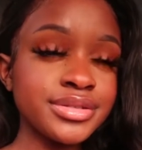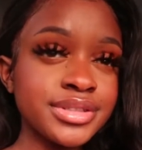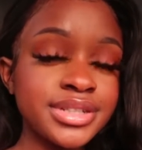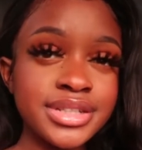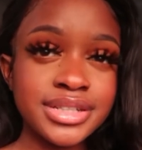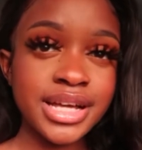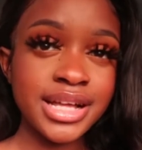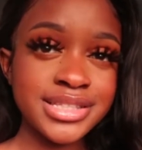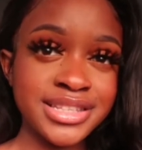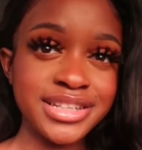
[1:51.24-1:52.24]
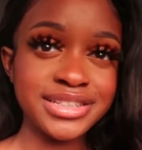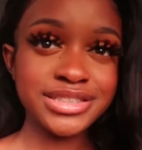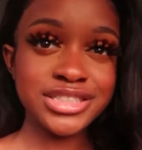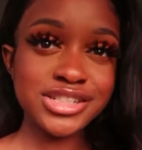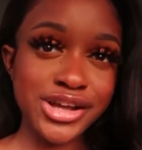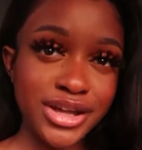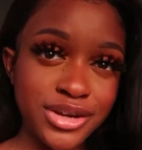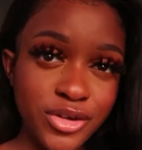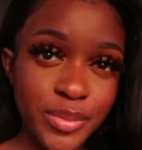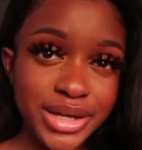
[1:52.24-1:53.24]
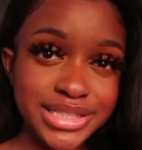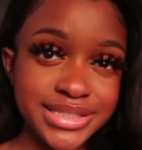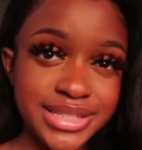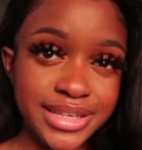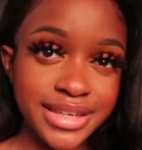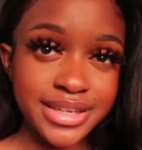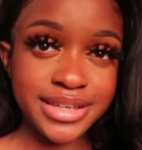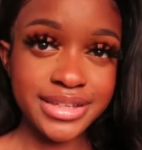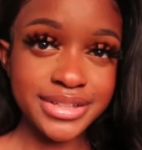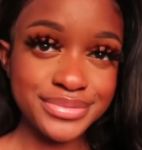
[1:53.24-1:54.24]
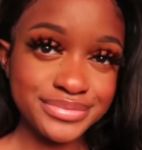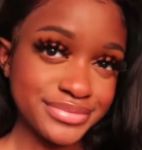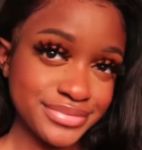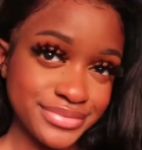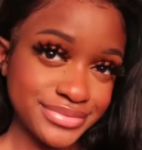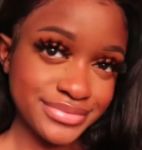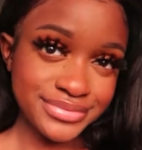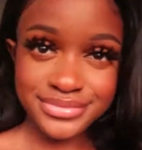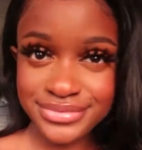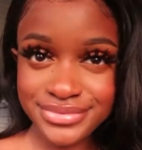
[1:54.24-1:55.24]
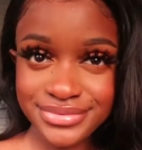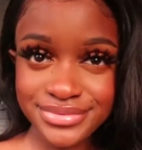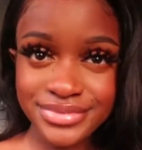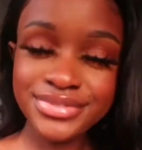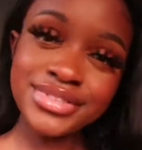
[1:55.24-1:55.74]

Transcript: I see it shining on my skin. It's like really foggy on the